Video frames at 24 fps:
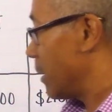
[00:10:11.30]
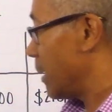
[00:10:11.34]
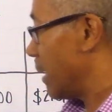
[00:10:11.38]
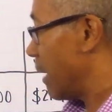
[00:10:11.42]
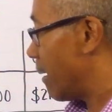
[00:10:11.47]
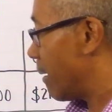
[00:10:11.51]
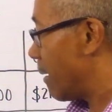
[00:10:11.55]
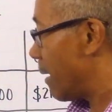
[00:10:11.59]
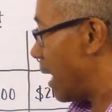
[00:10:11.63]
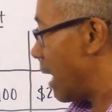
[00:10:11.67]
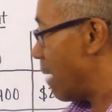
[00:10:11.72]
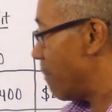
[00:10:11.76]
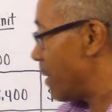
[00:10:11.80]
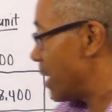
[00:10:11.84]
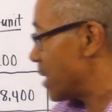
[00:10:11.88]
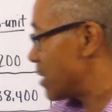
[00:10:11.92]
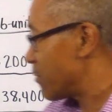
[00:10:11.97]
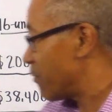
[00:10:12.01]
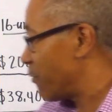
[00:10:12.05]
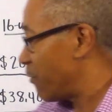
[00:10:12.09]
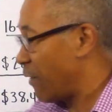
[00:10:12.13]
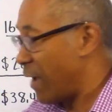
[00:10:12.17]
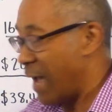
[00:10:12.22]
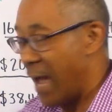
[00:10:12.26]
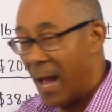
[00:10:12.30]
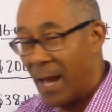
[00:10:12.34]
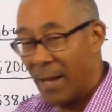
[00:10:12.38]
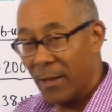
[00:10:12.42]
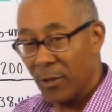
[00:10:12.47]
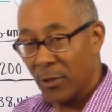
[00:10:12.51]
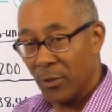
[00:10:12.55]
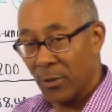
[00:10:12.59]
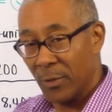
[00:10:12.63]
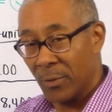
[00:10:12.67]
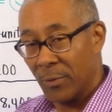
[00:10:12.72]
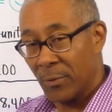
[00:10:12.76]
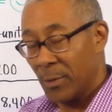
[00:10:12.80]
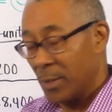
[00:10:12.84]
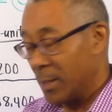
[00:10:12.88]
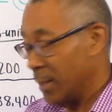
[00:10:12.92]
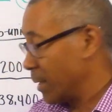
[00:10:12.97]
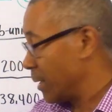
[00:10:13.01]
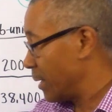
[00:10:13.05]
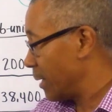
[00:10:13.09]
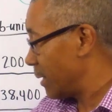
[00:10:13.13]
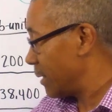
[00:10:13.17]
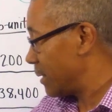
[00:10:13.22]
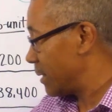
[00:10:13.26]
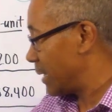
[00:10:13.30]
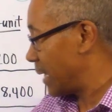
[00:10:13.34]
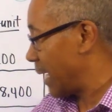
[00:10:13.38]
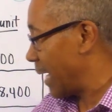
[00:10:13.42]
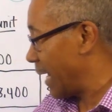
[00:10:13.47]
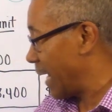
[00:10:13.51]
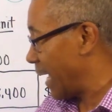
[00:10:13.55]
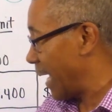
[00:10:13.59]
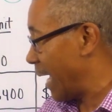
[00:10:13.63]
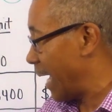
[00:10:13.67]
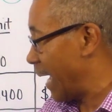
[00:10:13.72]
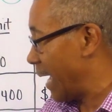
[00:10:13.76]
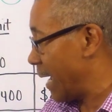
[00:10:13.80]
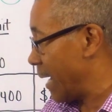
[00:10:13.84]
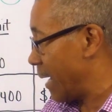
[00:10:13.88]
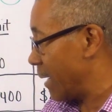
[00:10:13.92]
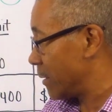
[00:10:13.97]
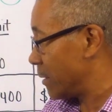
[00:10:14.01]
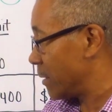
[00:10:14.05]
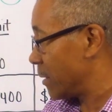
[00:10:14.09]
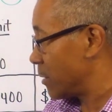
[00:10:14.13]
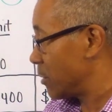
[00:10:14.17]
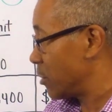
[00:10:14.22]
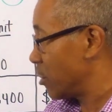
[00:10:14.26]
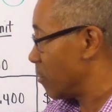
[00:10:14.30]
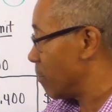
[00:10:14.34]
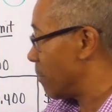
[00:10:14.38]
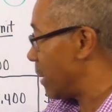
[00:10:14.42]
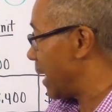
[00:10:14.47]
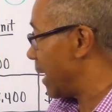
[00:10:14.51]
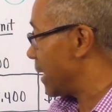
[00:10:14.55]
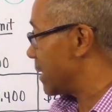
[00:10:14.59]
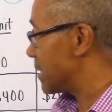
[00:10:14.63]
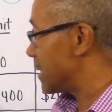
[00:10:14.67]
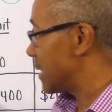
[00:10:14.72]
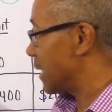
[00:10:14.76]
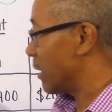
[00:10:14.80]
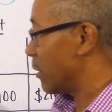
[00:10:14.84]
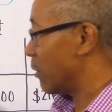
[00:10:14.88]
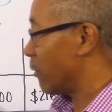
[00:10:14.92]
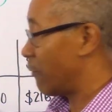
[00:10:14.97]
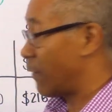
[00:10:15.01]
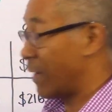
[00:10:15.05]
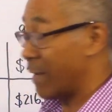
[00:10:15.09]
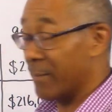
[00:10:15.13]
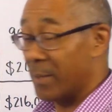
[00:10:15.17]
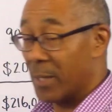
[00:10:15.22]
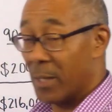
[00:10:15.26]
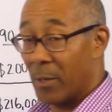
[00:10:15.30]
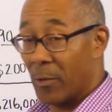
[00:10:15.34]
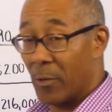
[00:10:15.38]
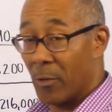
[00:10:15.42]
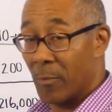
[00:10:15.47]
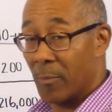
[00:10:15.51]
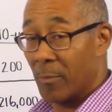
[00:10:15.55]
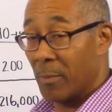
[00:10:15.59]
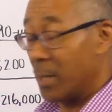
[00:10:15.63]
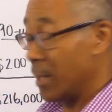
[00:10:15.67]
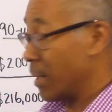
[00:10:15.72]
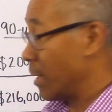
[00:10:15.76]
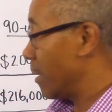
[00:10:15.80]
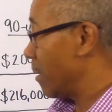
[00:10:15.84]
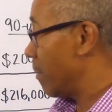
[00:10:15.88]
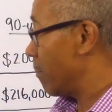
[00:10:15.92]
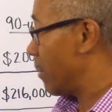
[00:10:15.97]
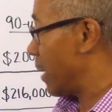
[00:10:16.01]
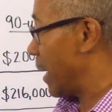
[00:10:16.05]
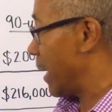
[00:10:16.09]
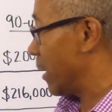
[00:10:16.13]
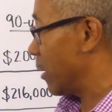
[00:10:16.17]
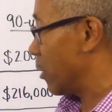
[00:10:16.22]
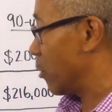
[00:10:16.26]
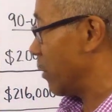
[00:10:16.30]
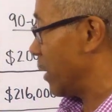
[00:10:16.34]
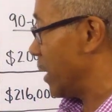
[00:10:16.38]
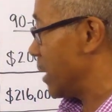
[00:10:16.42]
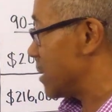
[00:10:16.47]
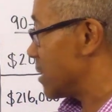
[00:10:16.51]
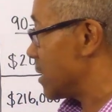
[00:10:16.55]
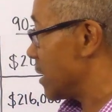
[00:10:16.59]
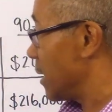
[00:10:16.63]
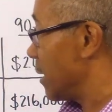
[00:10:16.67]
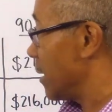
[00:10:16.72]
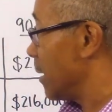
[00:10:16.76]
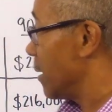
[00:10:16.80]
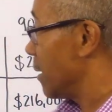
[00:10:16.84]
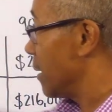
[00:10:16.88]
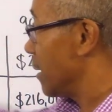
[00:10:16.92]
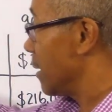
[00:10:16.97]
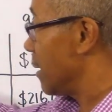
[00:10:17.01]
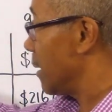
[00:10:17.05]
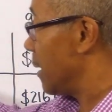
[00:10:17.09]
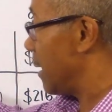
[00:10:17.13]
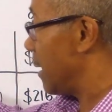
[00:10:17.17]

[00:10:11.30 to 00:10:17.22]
Now, how much value did I add to my single family home by increasing